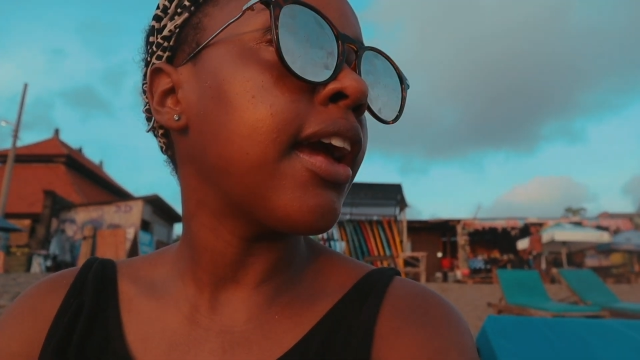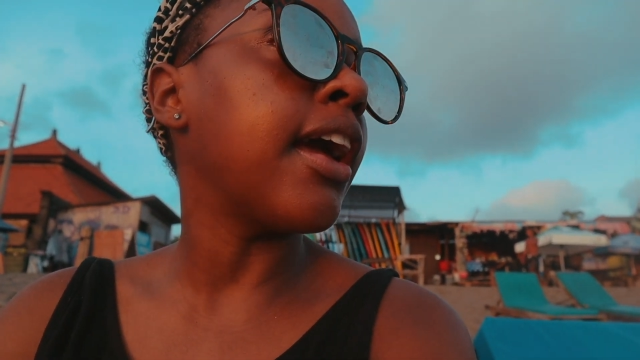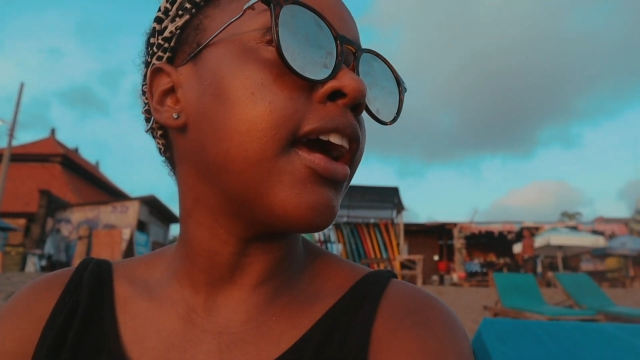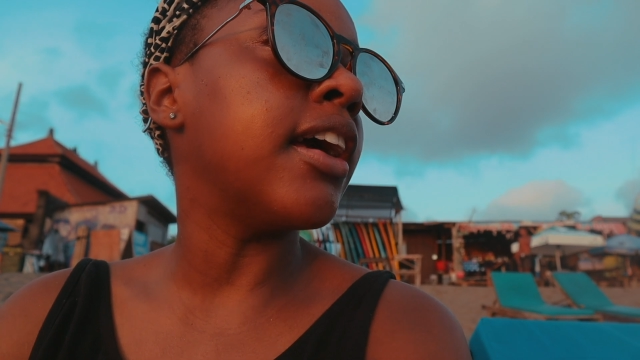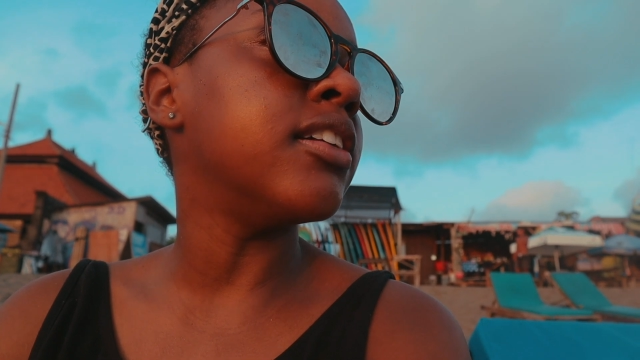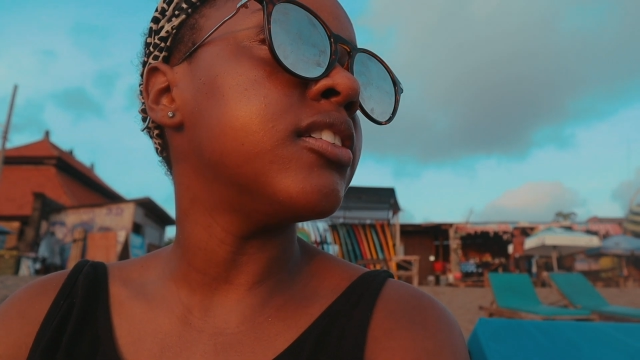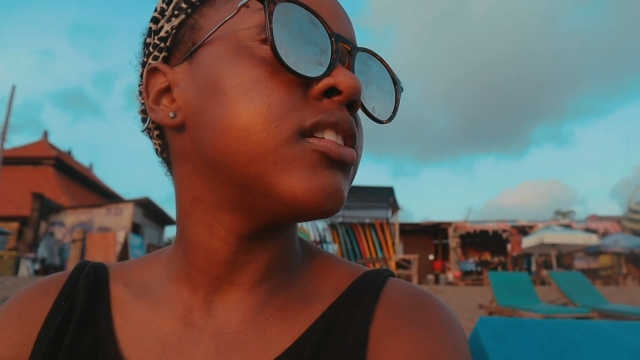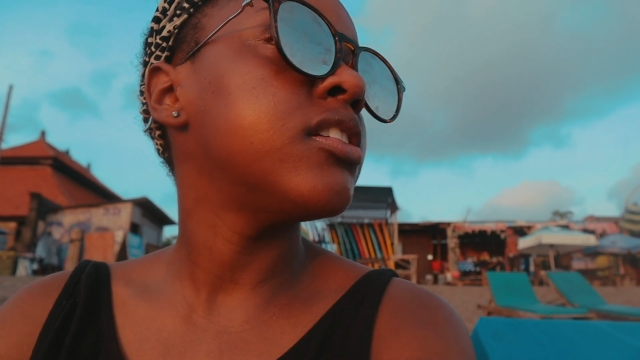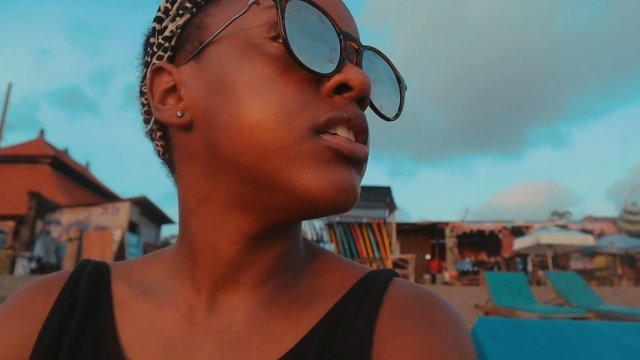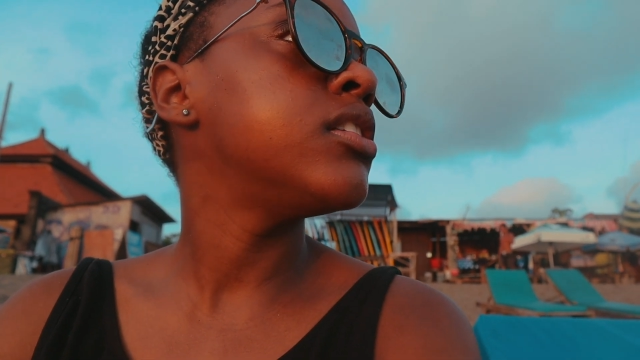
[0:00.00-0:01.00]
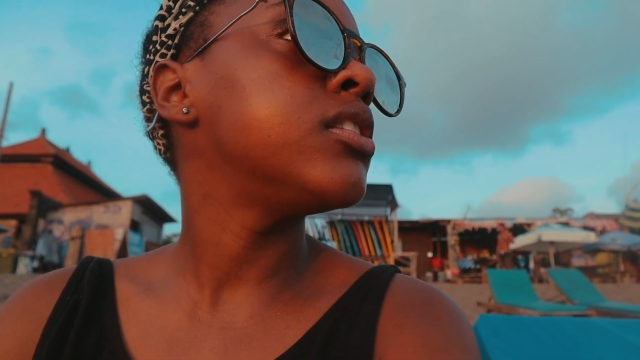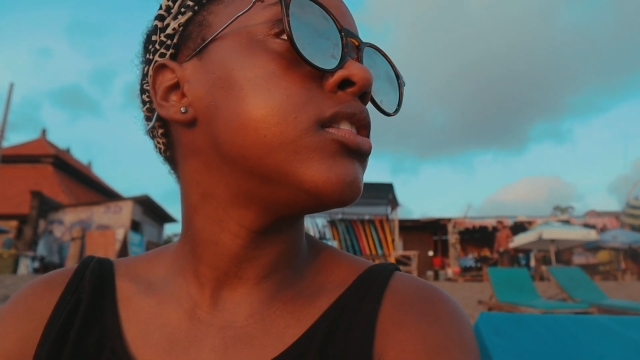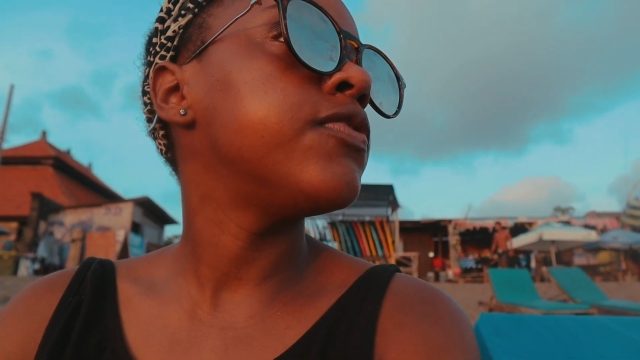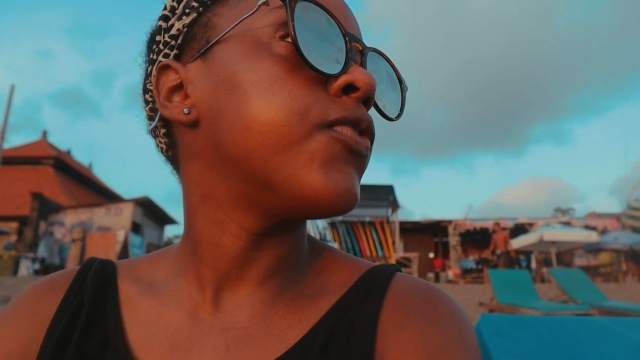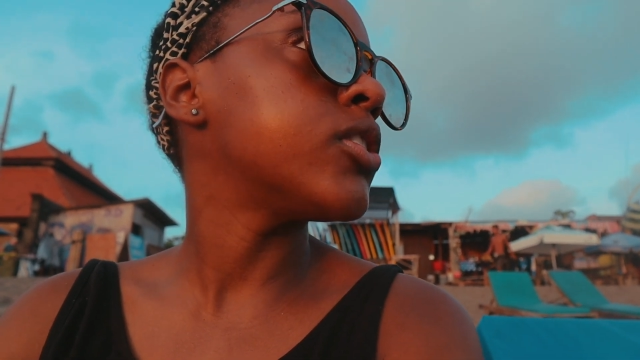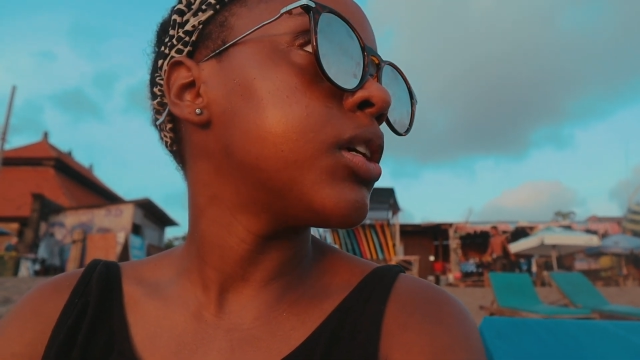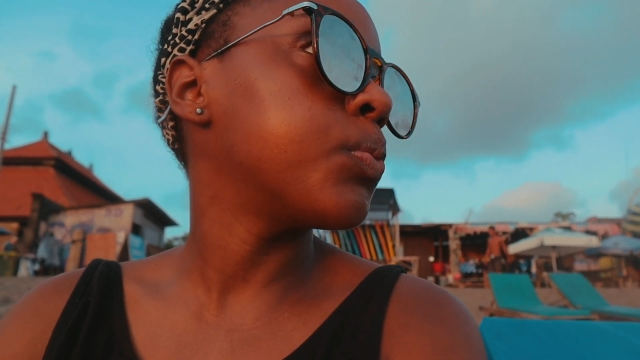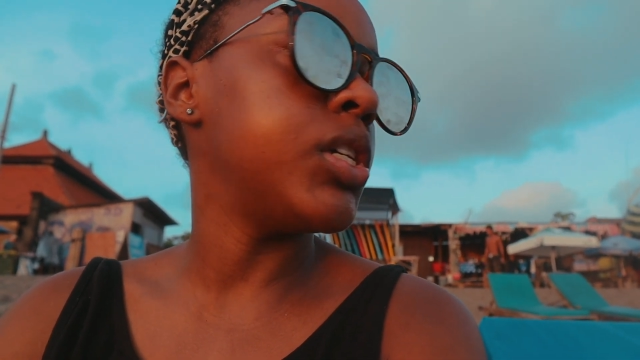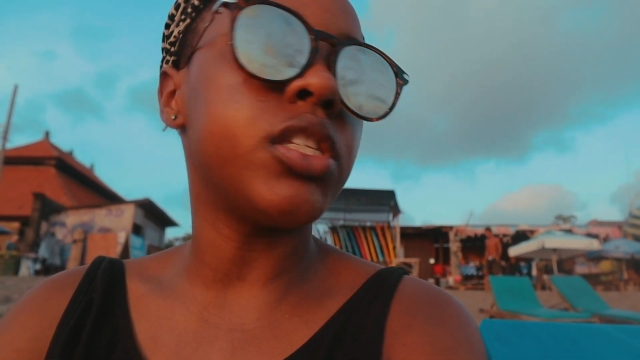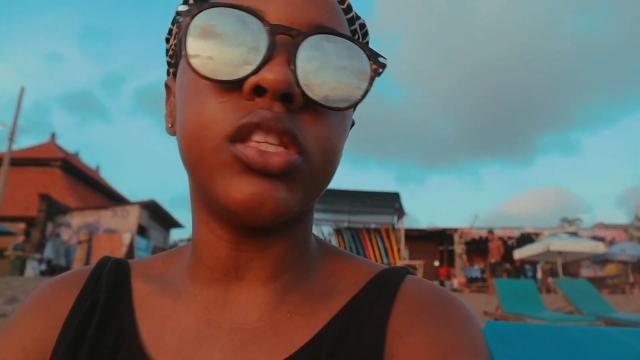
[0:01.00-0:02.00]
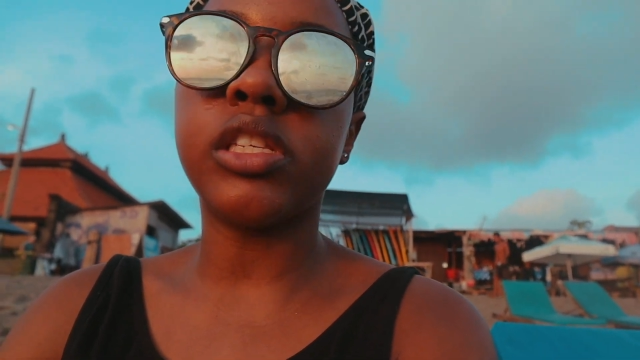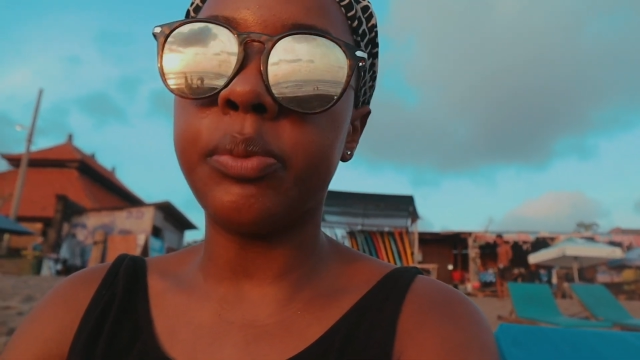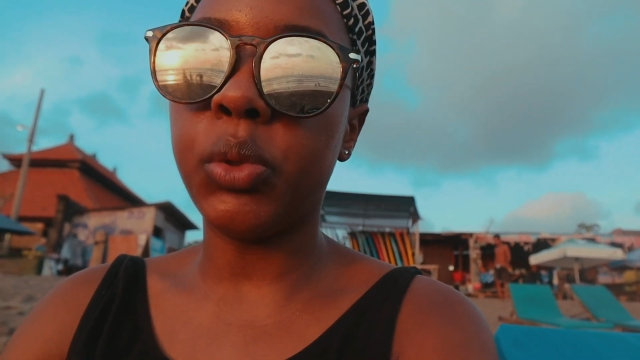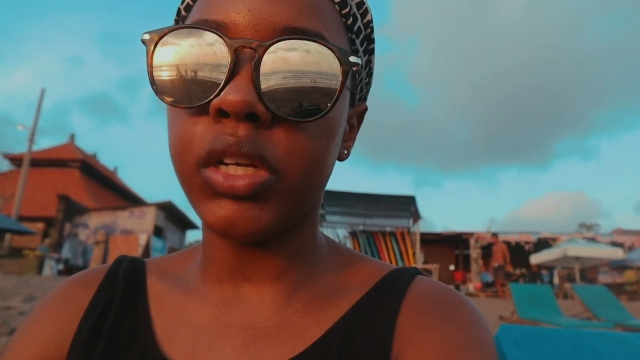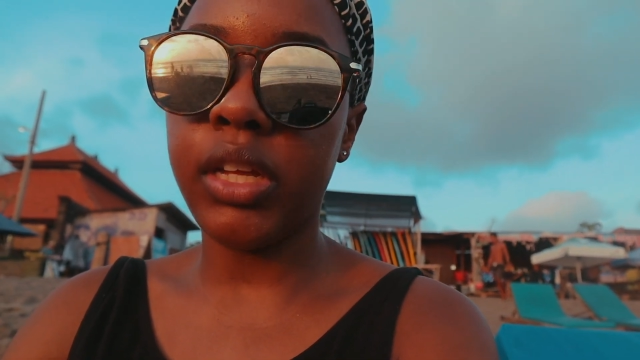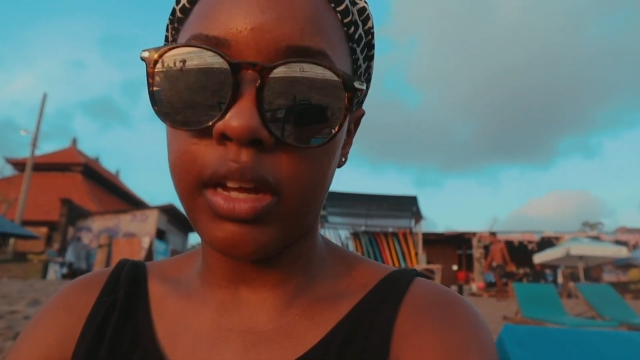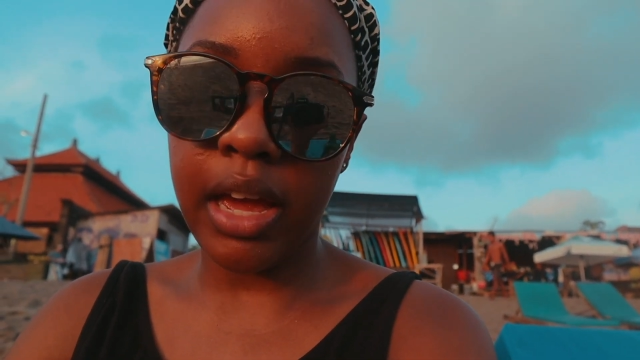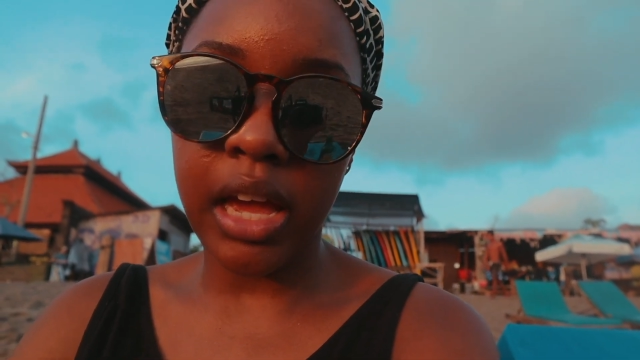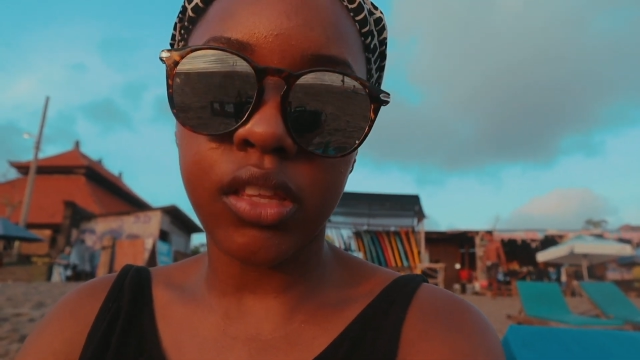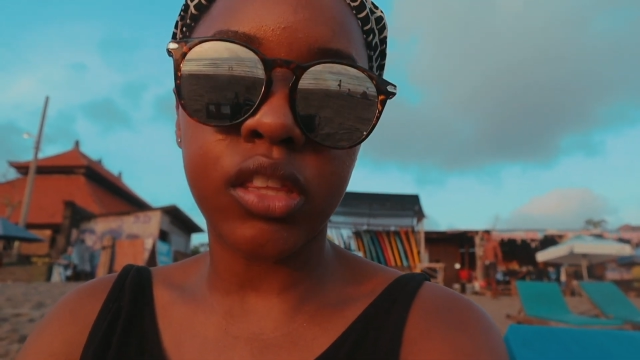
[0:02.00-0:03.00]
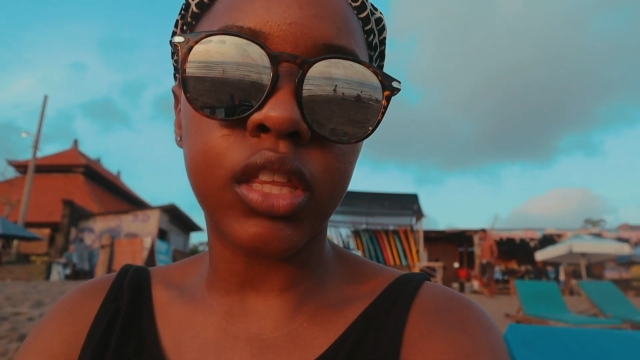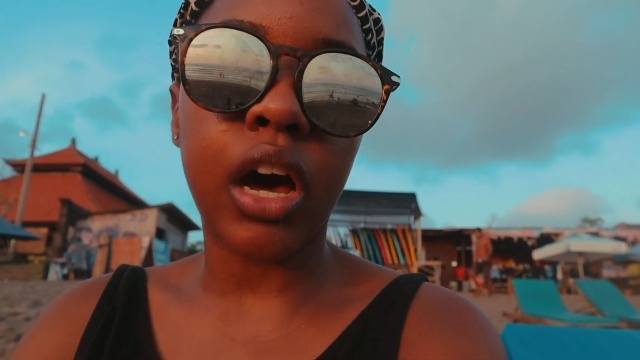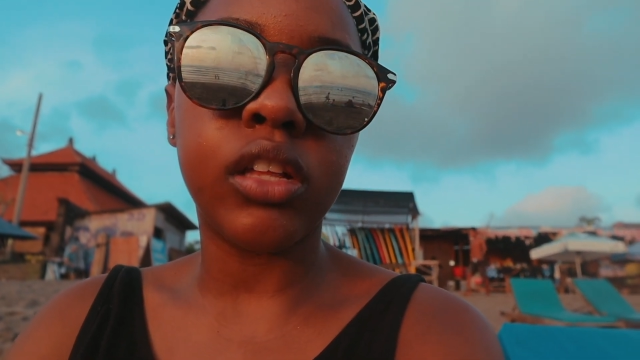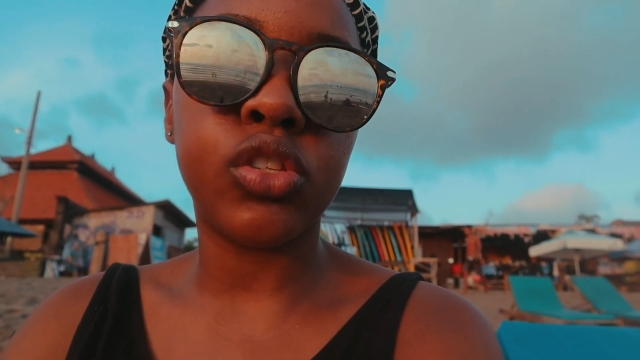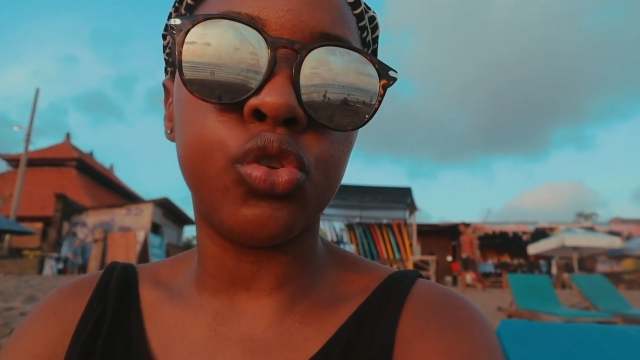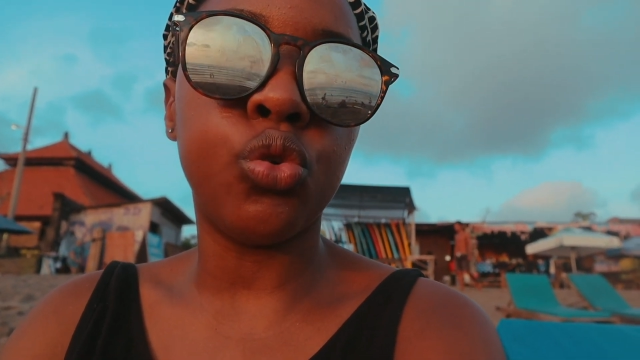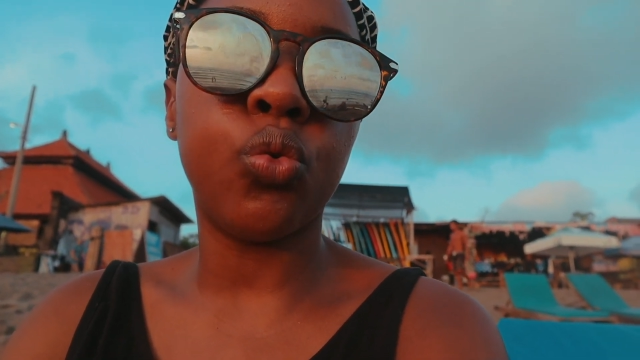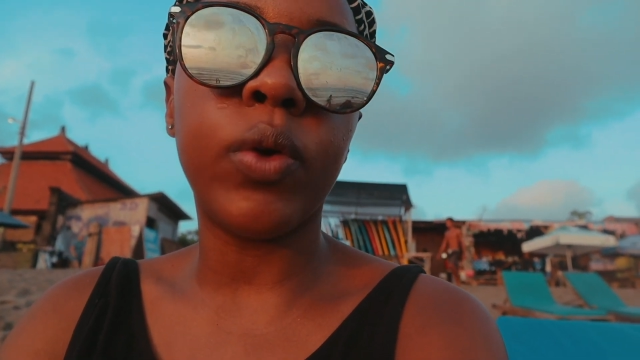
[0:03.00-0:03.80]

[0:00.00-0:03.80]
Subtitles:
and for some reason this morning I had the thought to